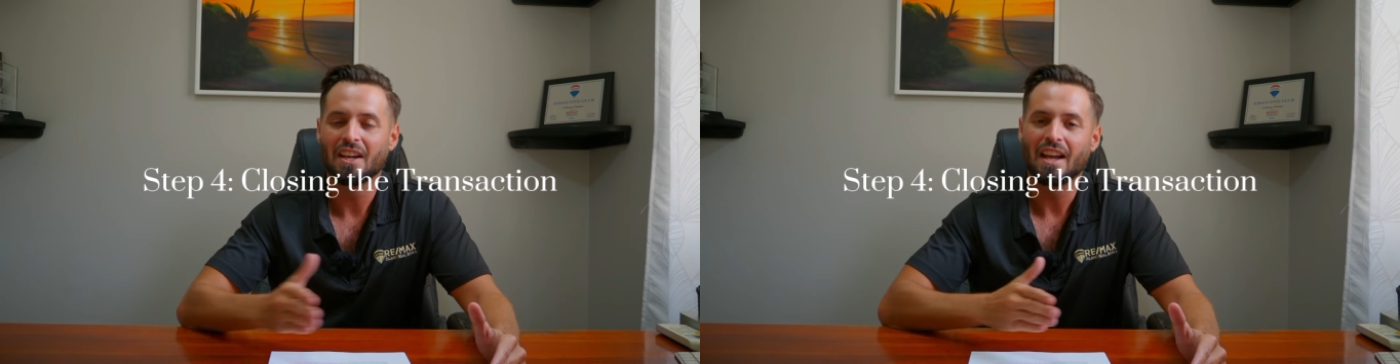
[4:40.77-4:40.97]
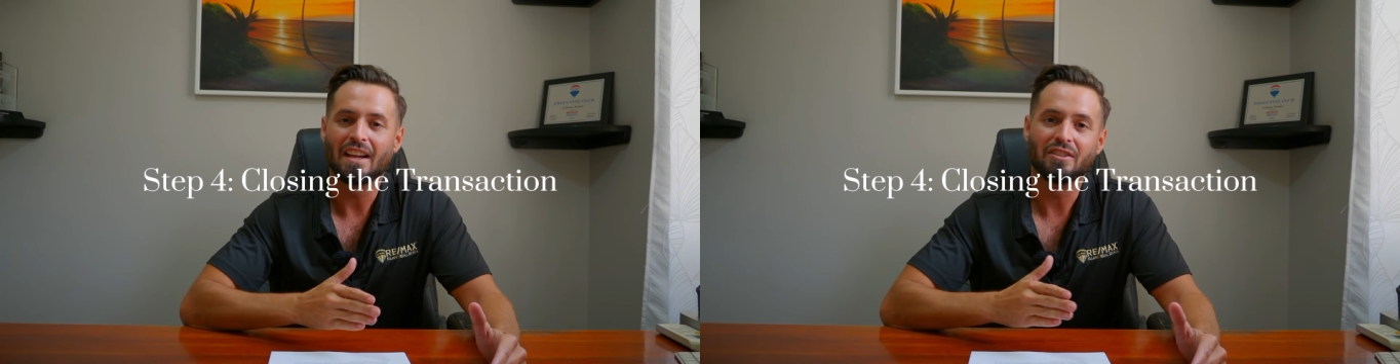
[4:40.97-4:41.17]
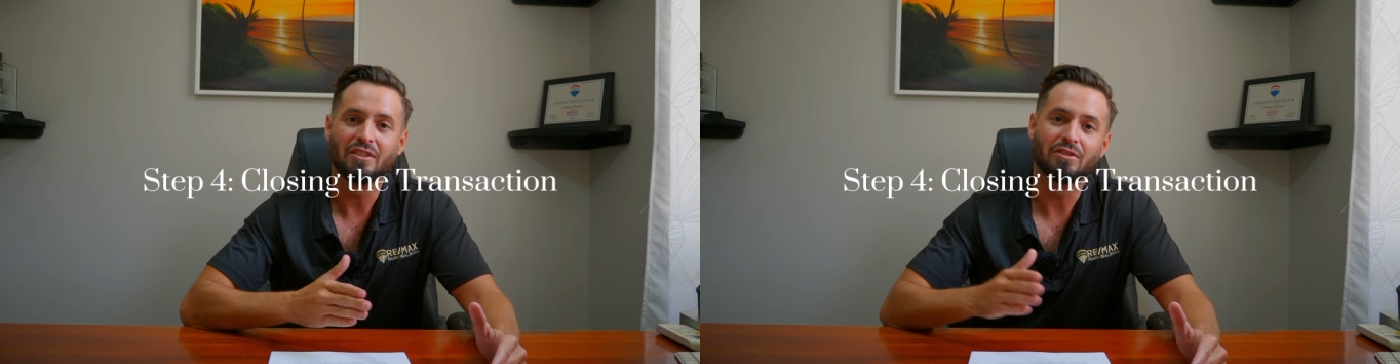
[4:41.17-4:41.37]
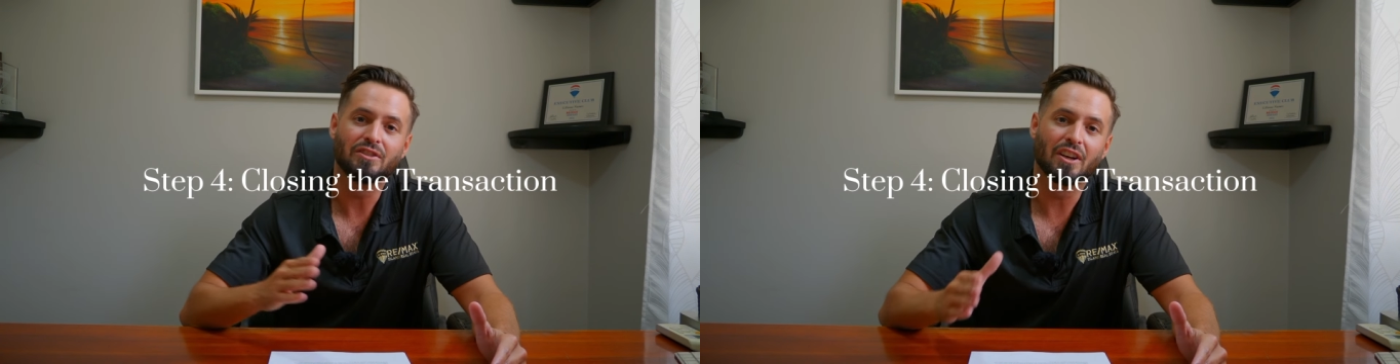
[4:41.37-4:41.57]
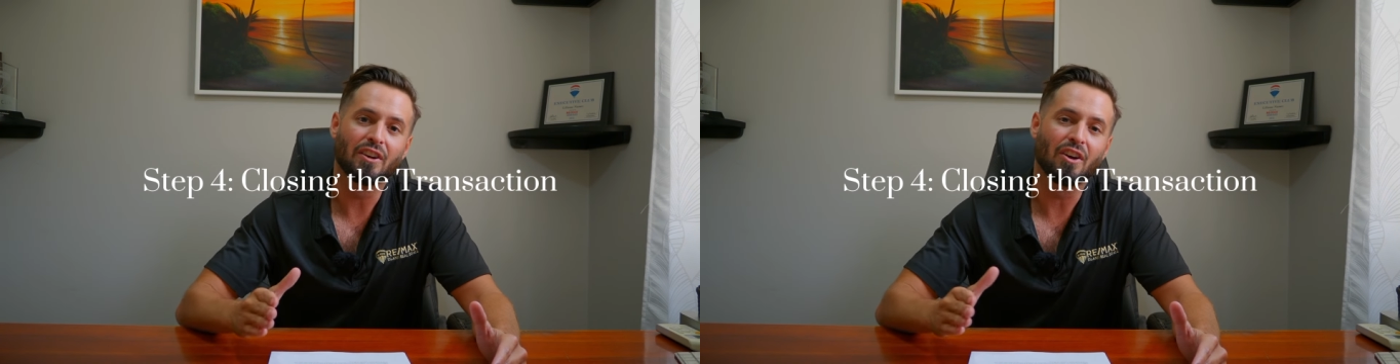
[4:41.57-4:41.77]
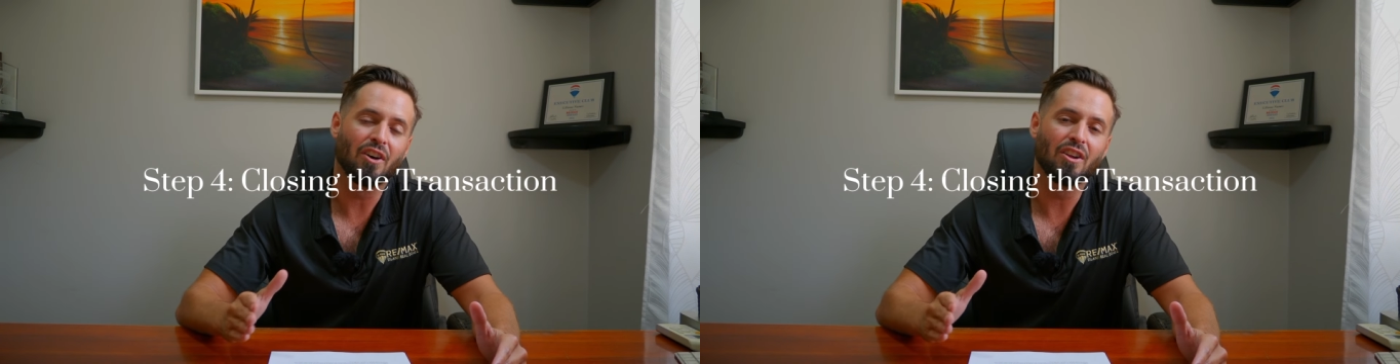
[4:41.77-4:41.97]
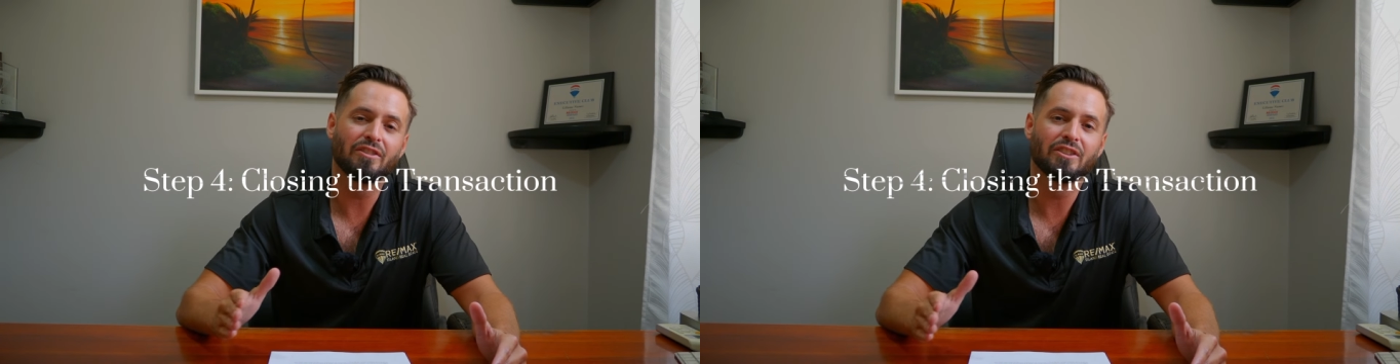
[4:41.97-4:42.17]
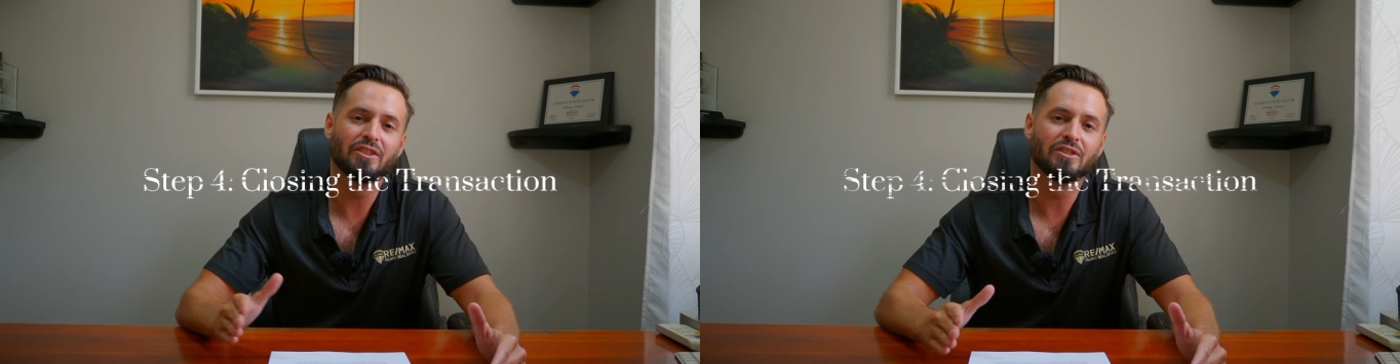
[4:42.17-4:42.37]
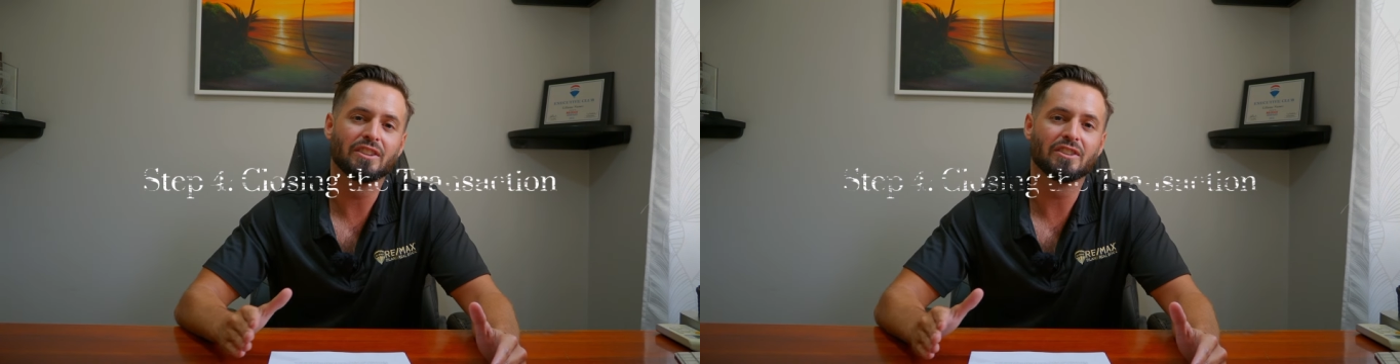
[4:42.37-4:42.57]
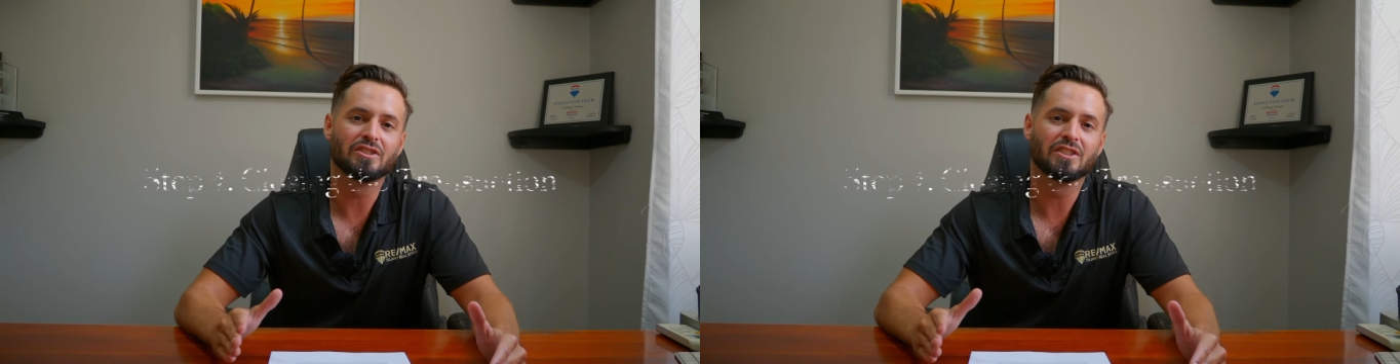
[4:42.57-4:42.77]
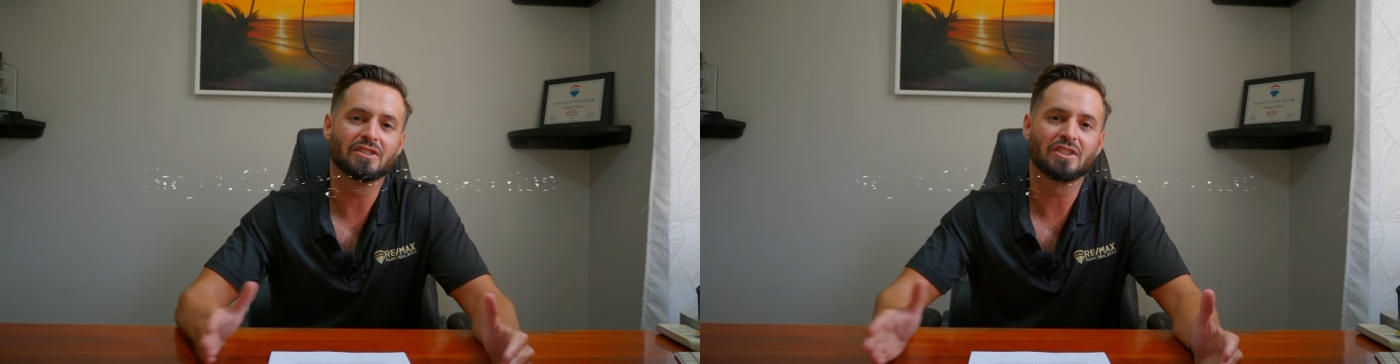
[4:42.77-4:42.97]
and you've done all of your due diligence